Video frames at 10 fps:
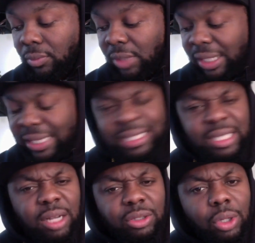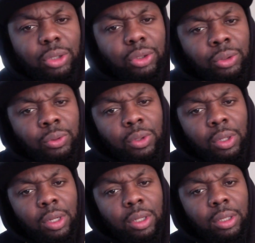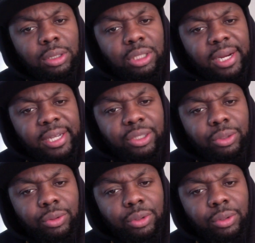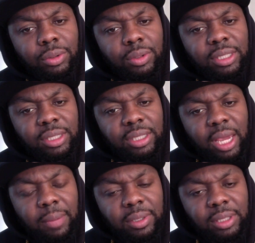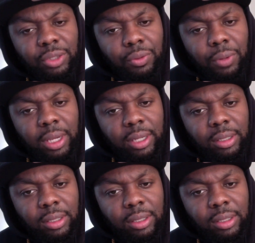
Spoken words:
let's shout out to our new Giants user that just came into the grid.